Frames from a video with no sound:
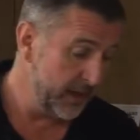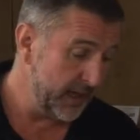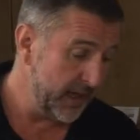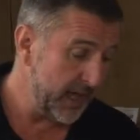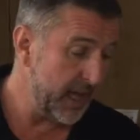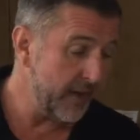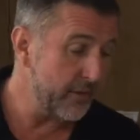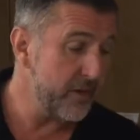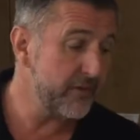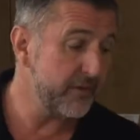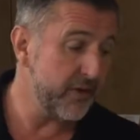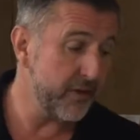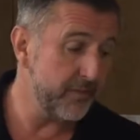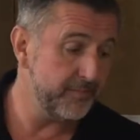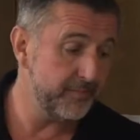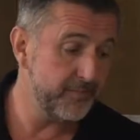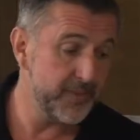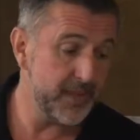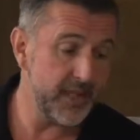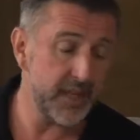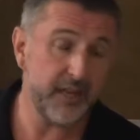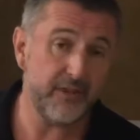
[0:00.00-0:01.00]
However,
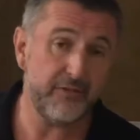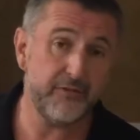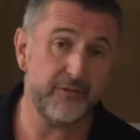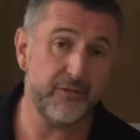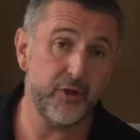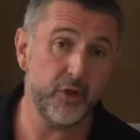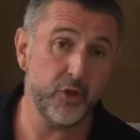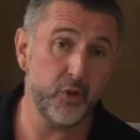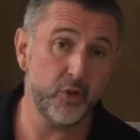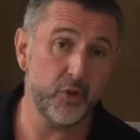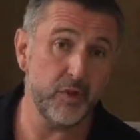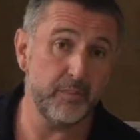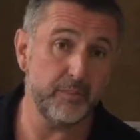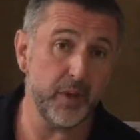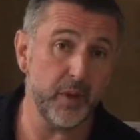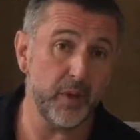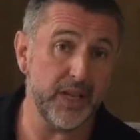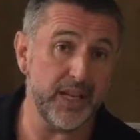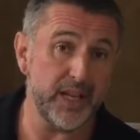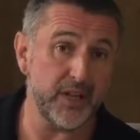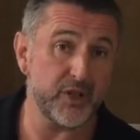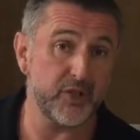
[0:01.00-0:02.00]
if you're a
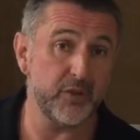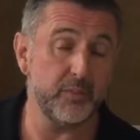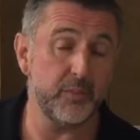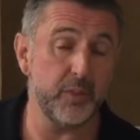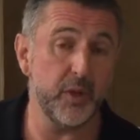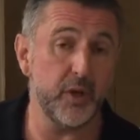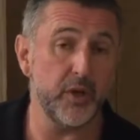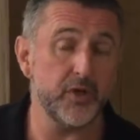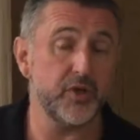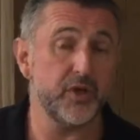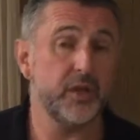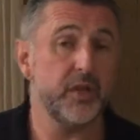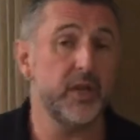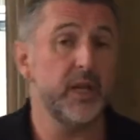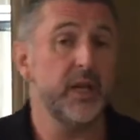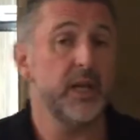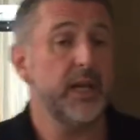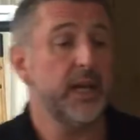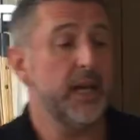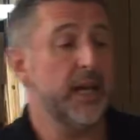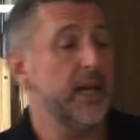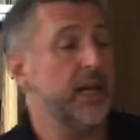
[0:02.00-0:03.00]
bolt action person
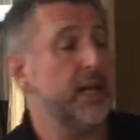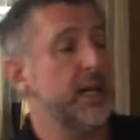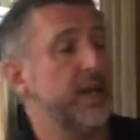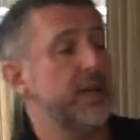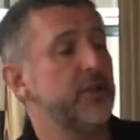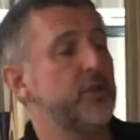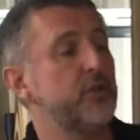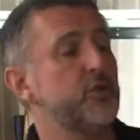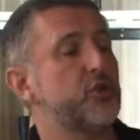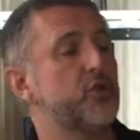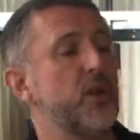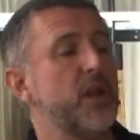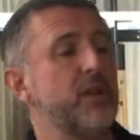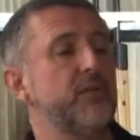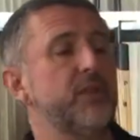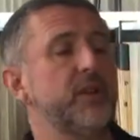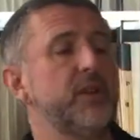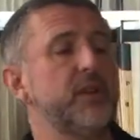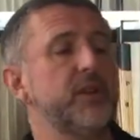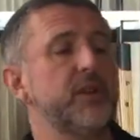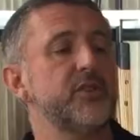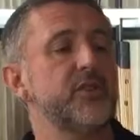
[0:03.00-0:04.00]
and you
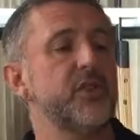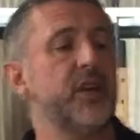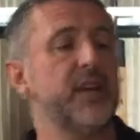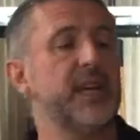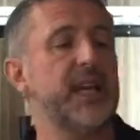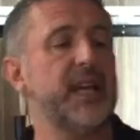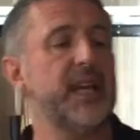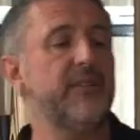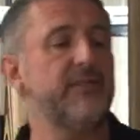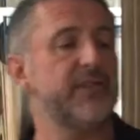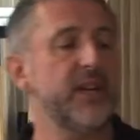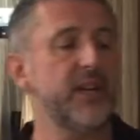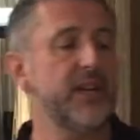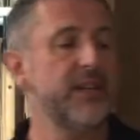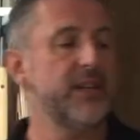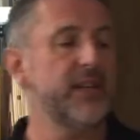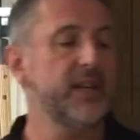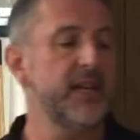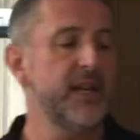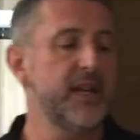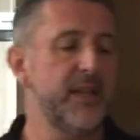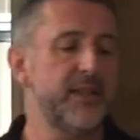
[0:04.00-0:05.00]
travel, as I have done,